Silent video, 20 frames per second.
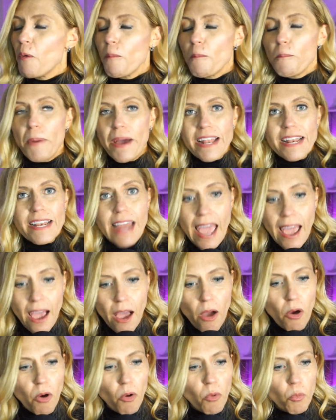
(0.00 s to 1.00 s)
But
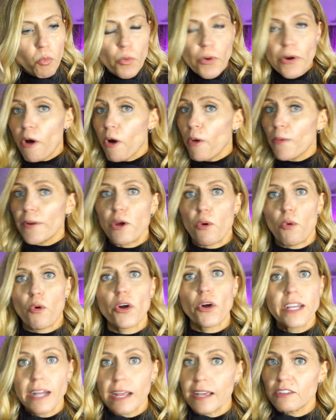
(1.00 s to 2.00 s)
now we're already
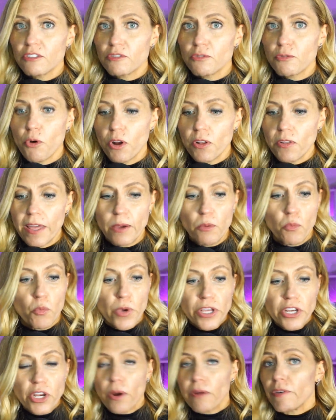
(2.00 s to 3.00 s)
organized for it. Like,
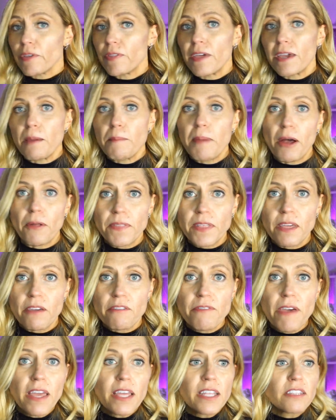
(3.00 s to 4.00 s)
we know everything about the
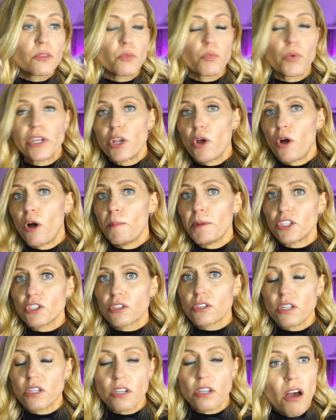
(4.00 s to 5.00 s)
event. We know how much it's
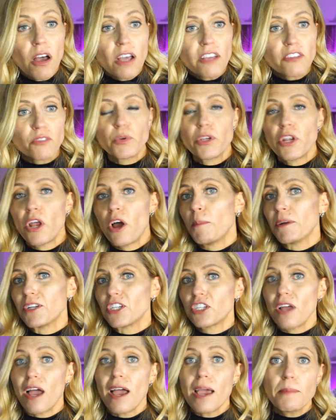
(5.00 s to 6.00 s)
going to cost. We know how
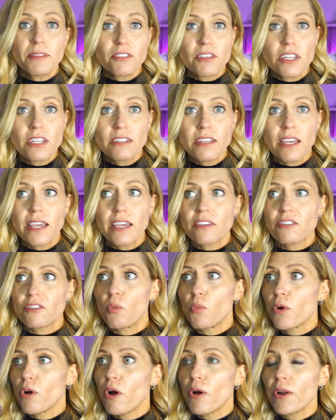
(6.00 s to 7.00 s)
much time it's going to take. So
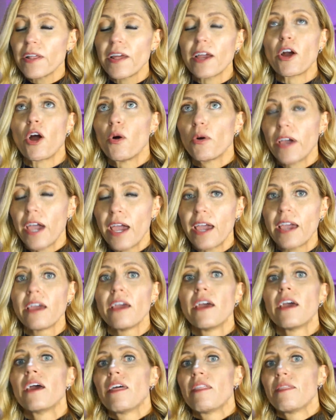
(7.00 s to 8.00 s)
we're already like, okay,
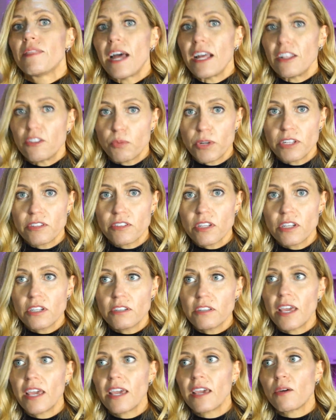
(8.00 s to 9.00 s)
that's what it's going
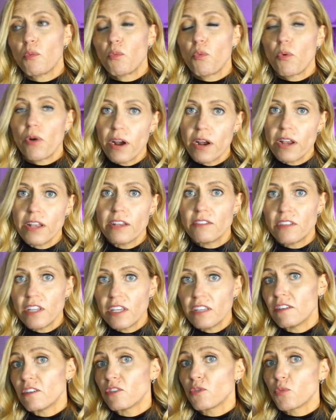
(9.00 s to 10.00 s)
to take. Where
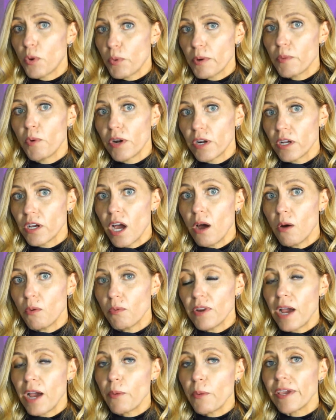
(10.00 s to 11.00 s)
is this where we want to go?
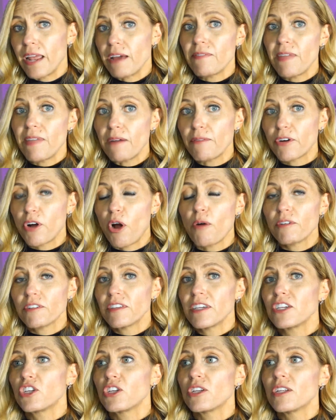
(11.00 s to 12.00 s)
Now we can have that
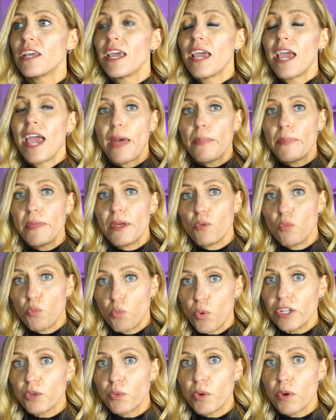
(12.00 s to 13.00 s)
conversation. And then
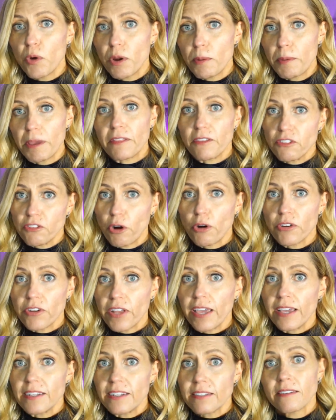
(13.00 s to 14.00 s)
when do we want to make the start
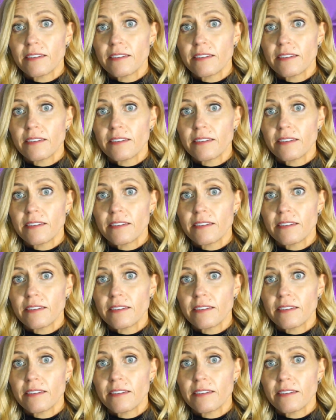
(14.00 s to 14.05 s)
date?